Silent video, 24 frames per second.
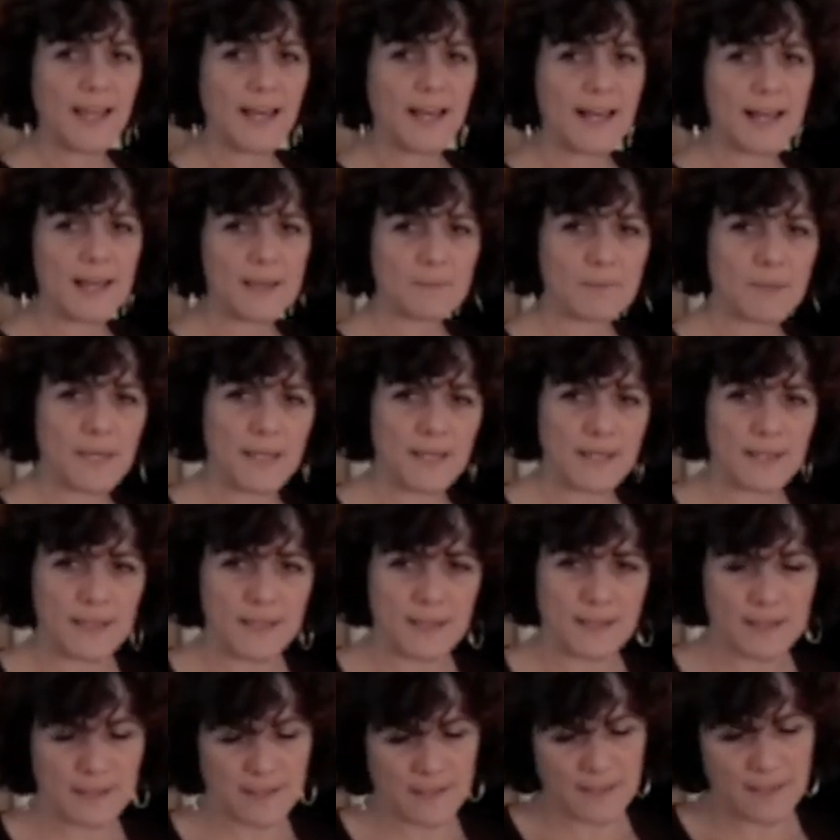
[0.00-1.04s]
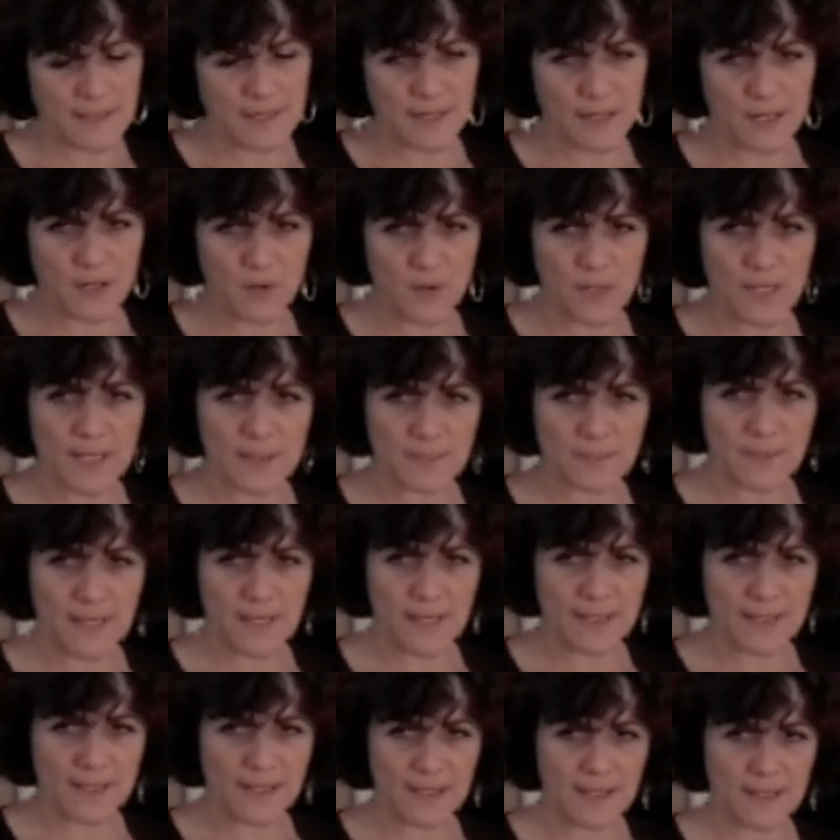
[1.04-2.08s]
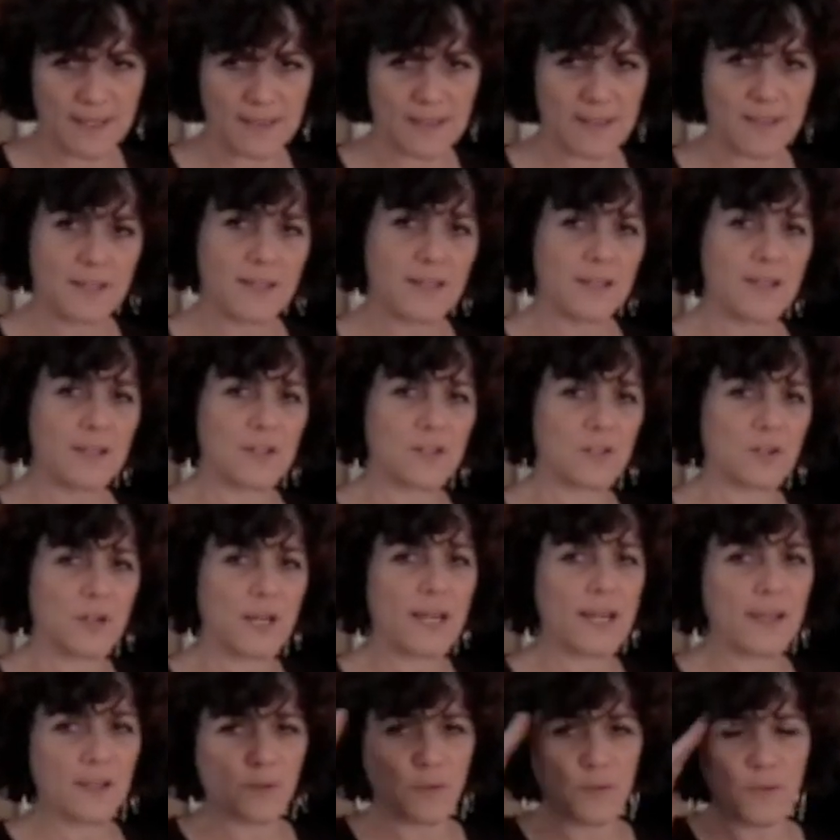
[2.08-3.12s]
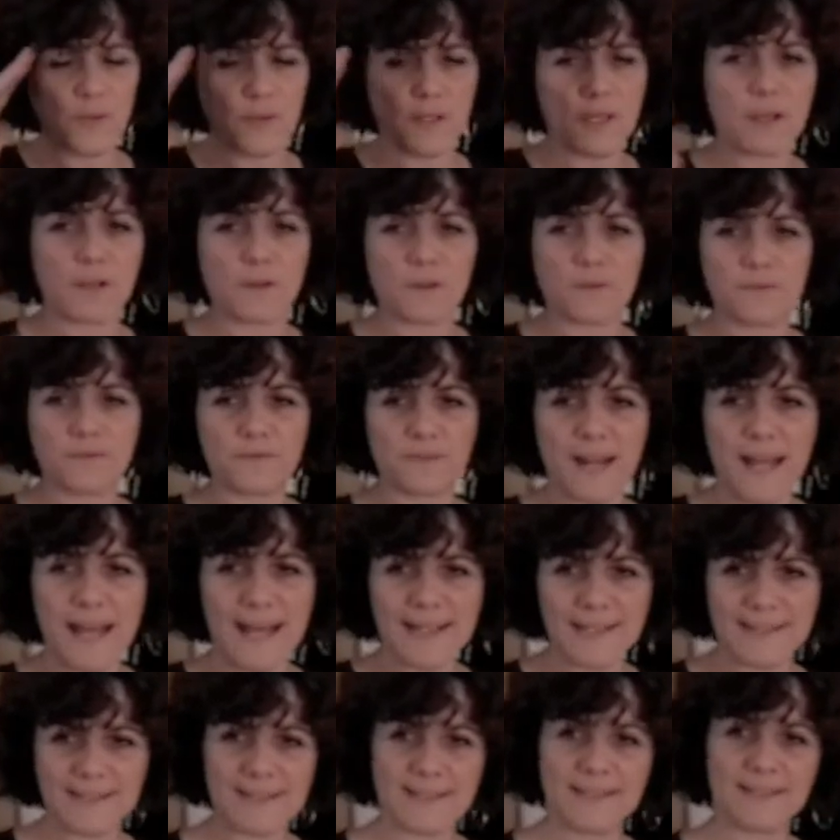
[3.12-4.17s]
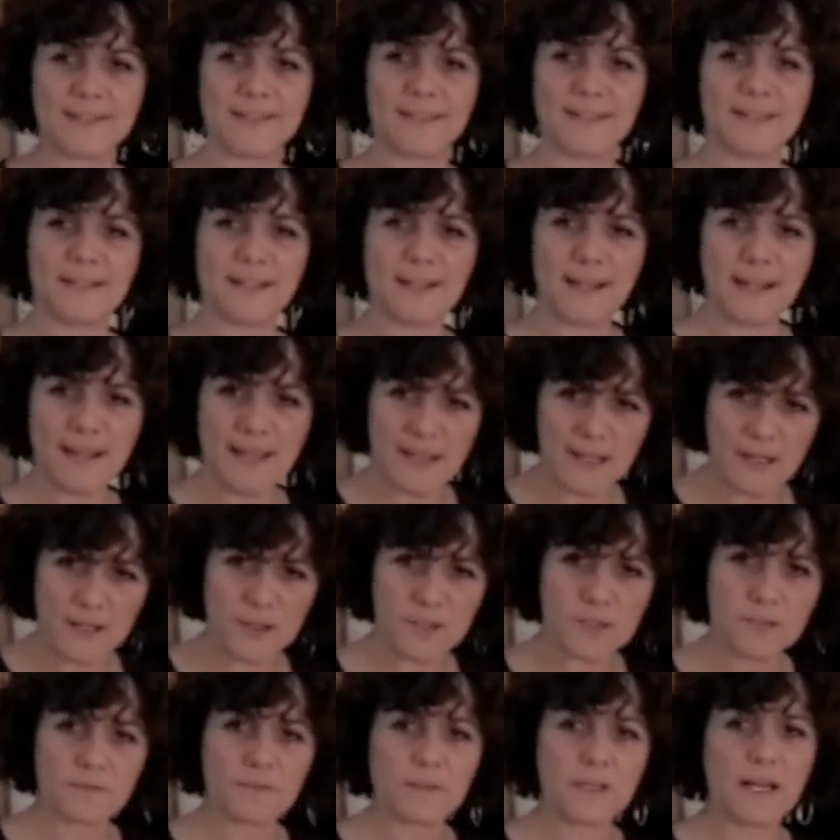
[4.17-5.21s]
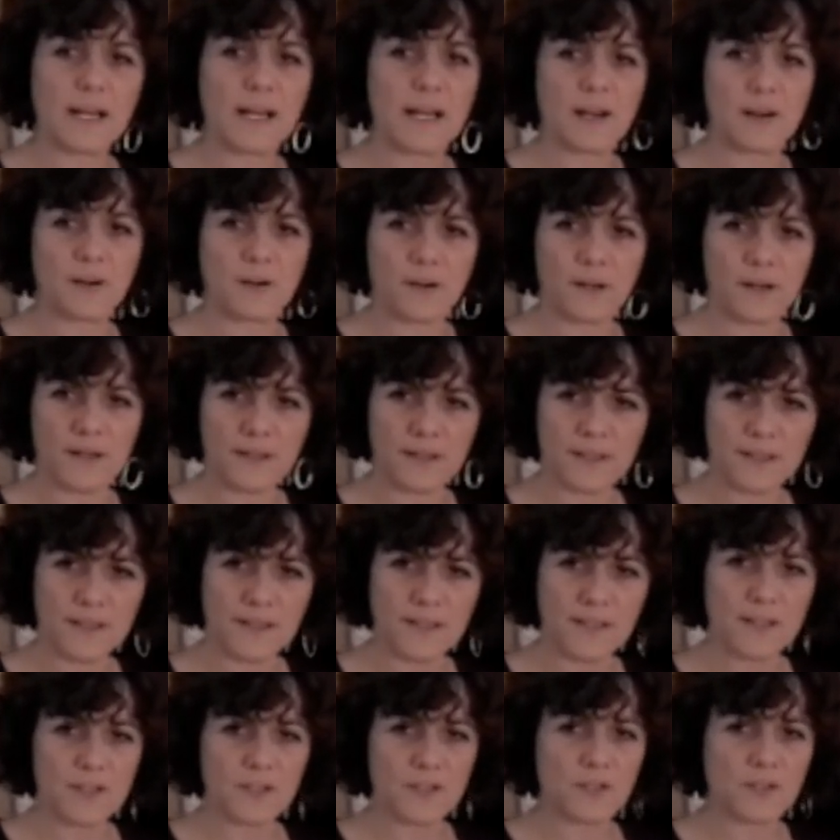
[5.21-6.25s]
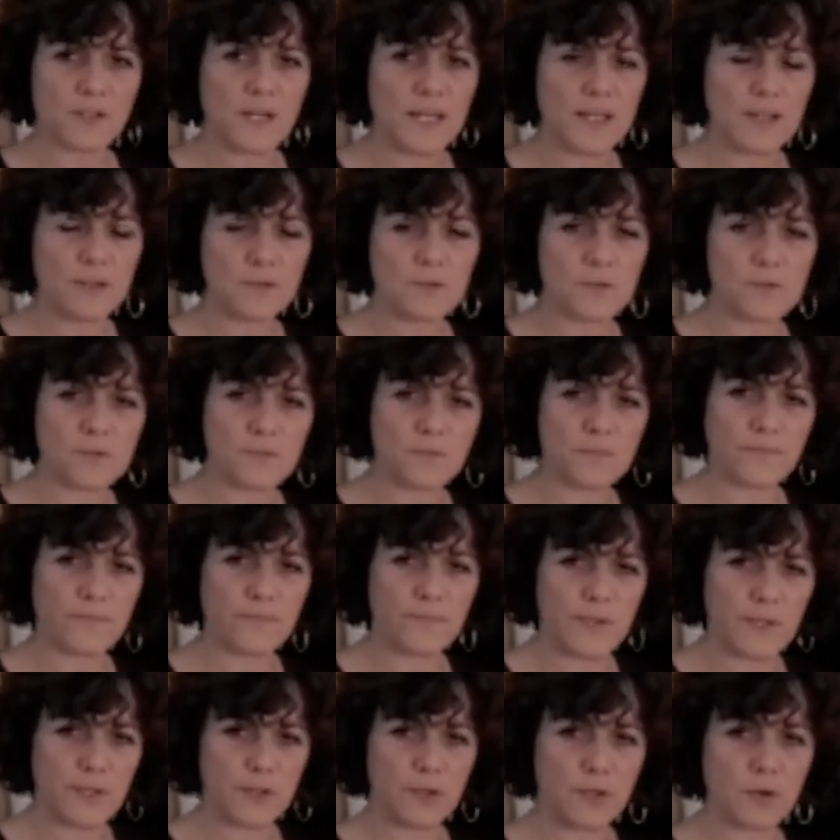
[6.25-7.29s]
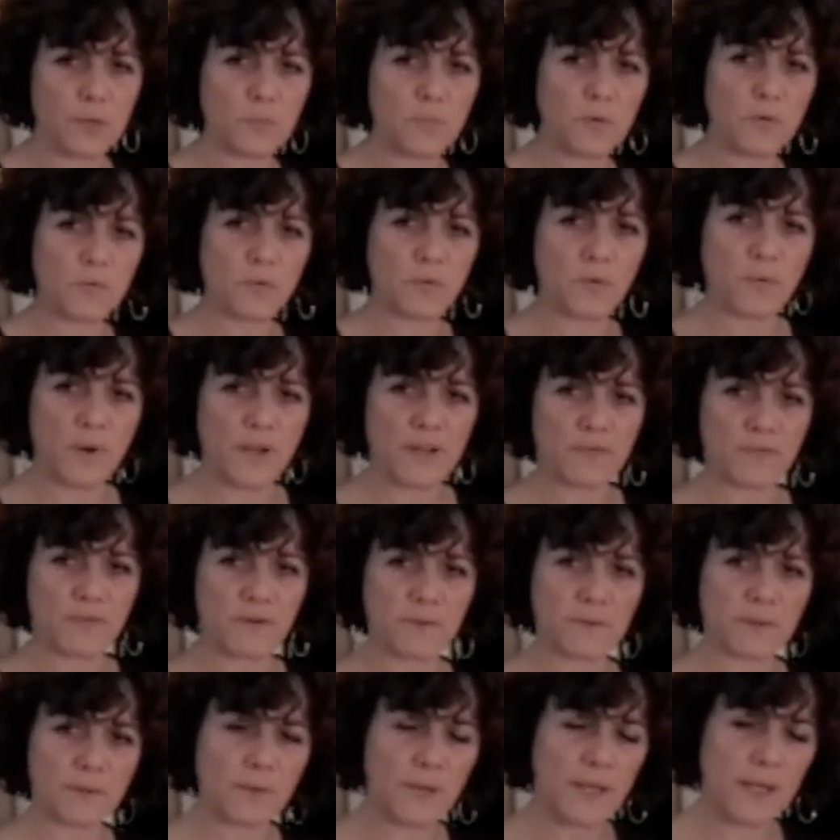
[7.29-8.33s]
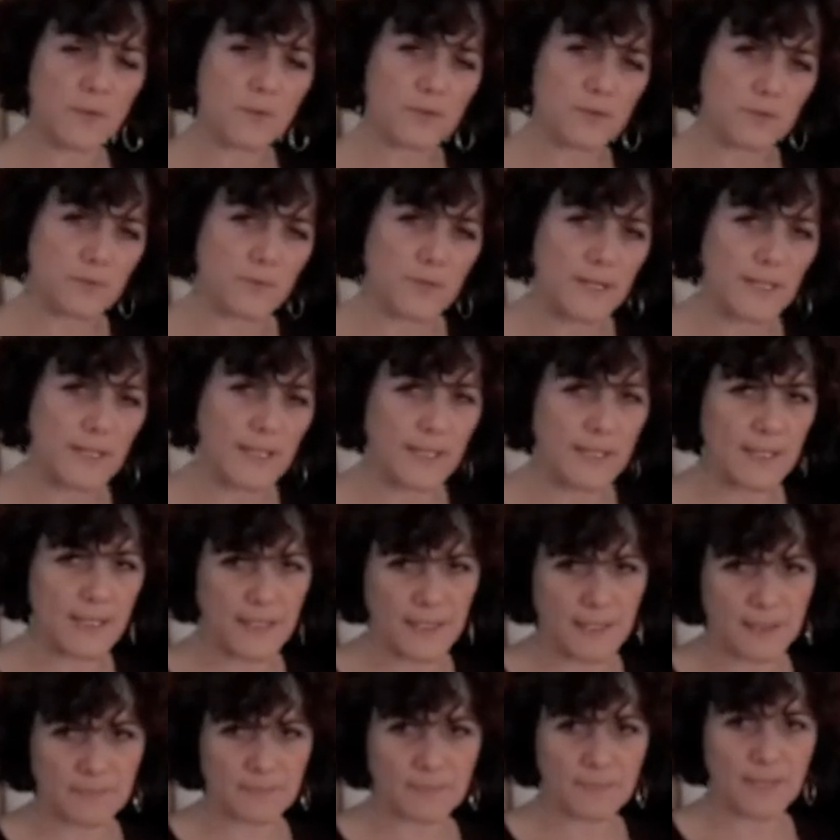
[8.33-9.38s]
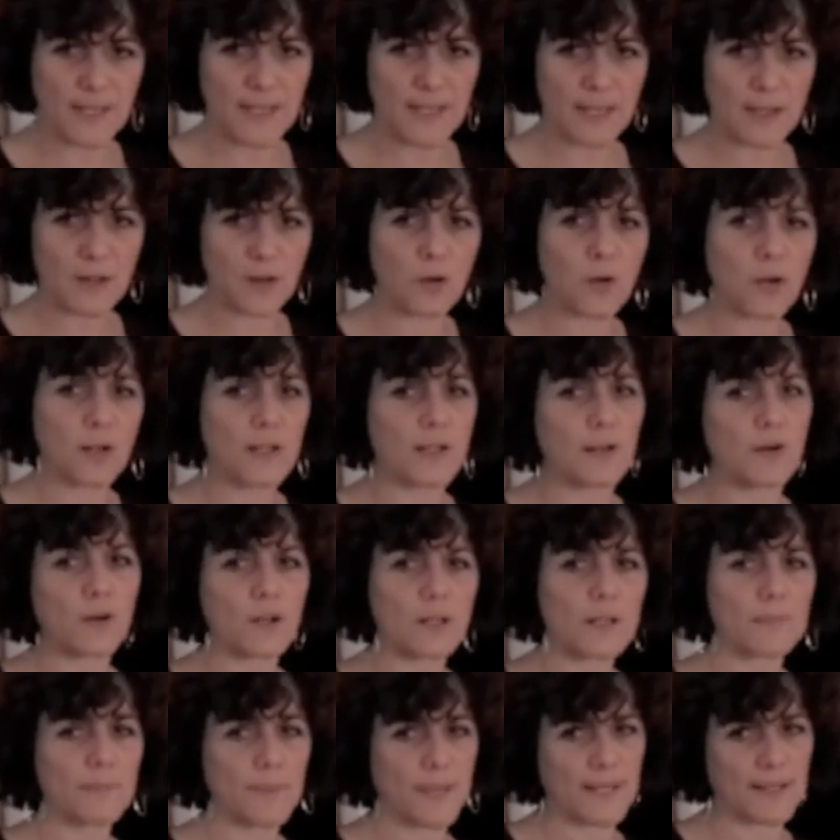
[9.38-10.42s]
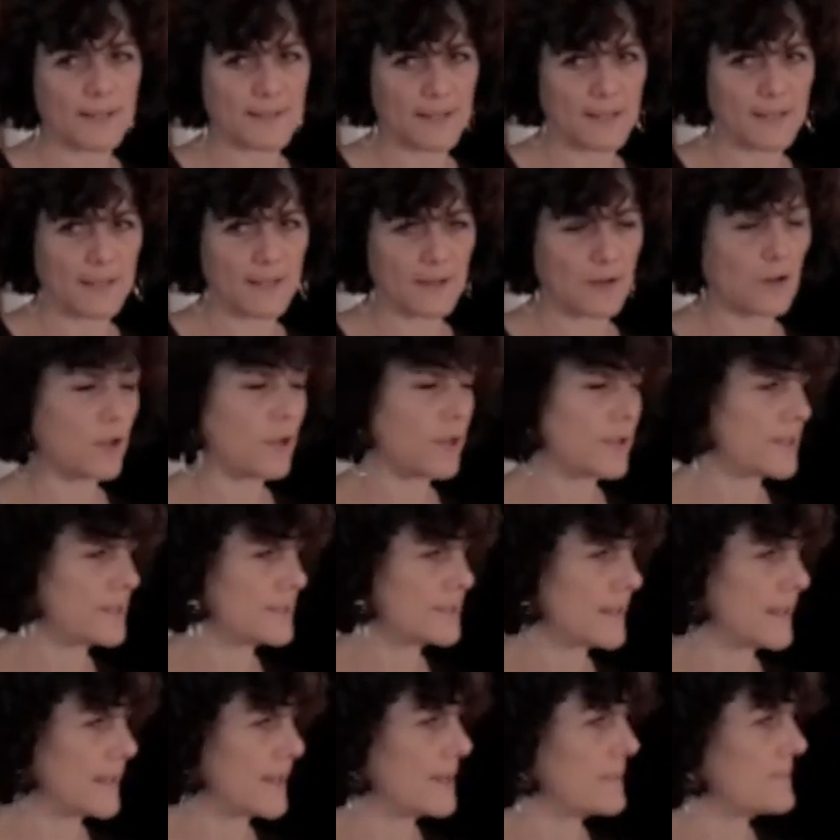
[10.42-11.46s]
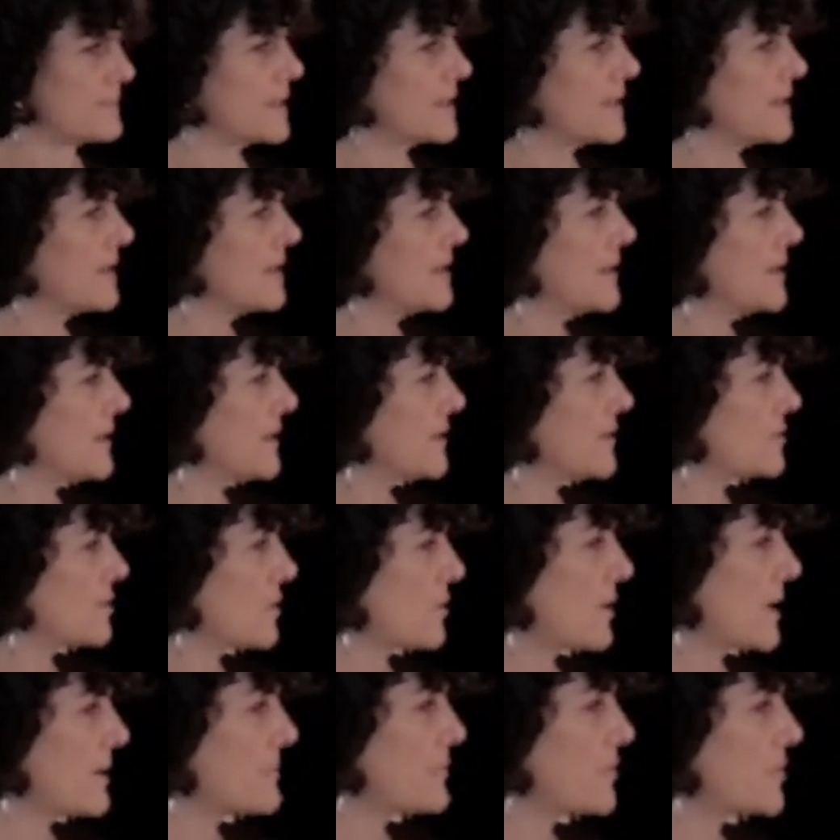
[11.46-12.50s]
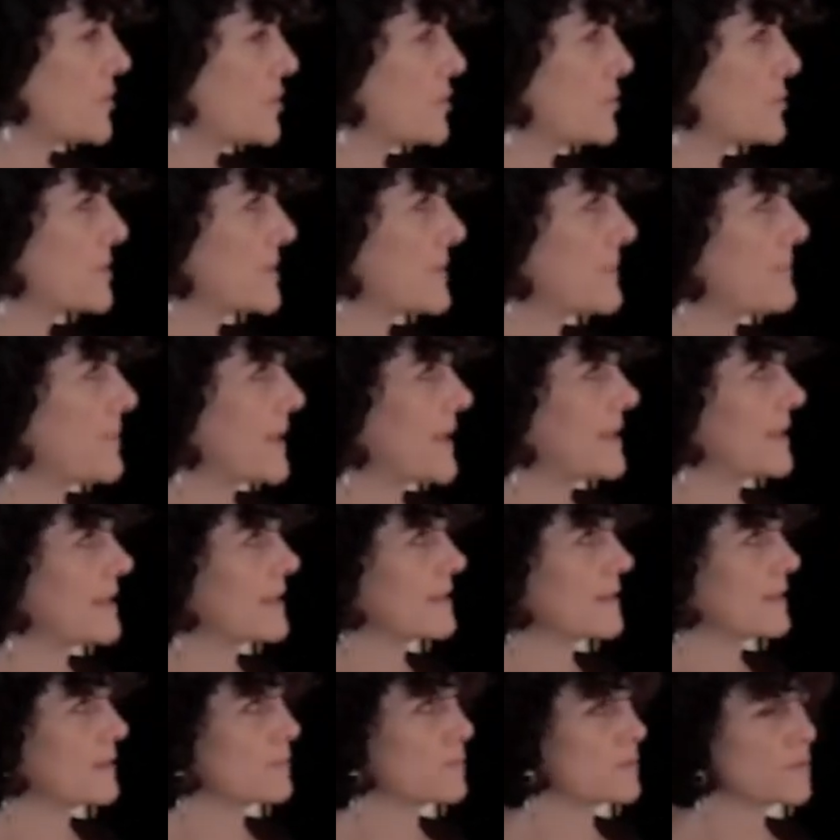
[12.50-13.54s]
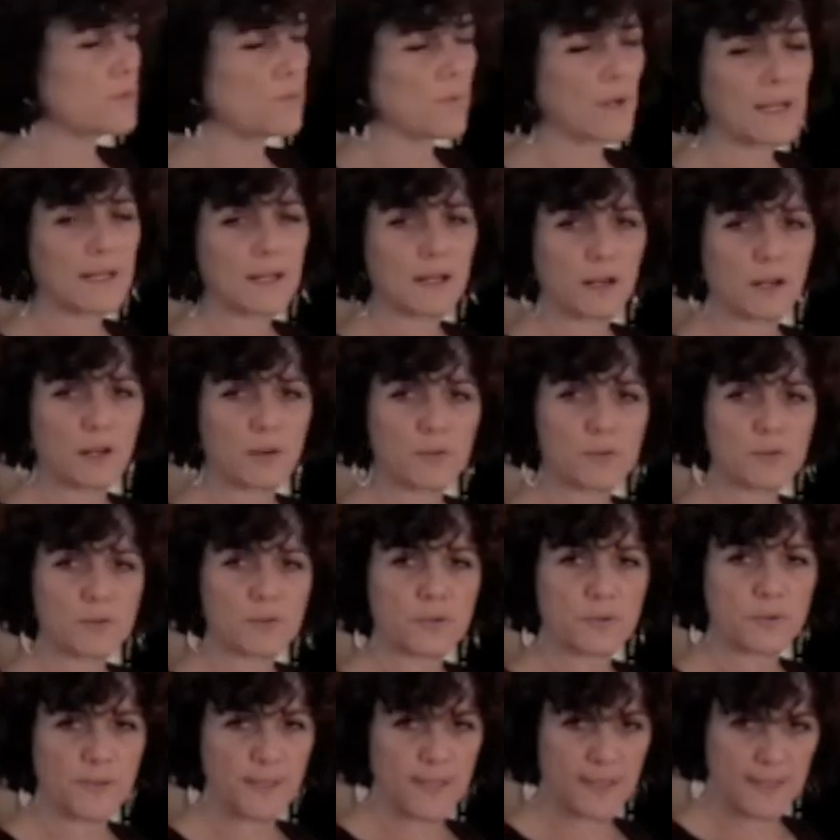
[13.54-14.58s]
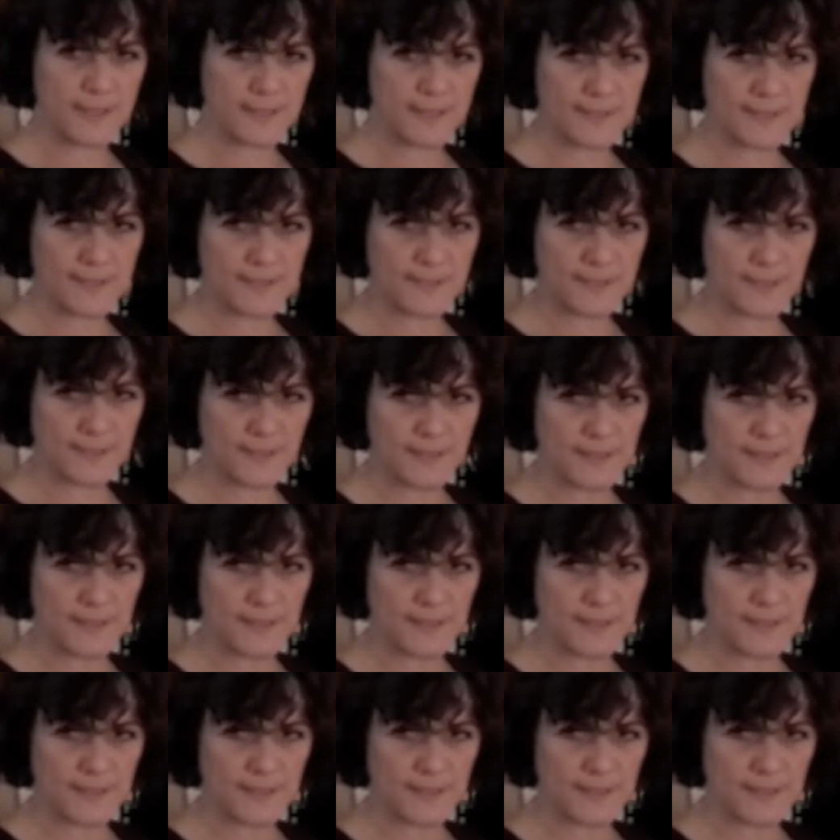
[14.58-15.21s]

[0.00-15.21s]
I made an acrylic painting, trying to think of flat layers of color, trying to move away from the way I was working in my oil painting all the time. So I produced a painting that was quite close to this,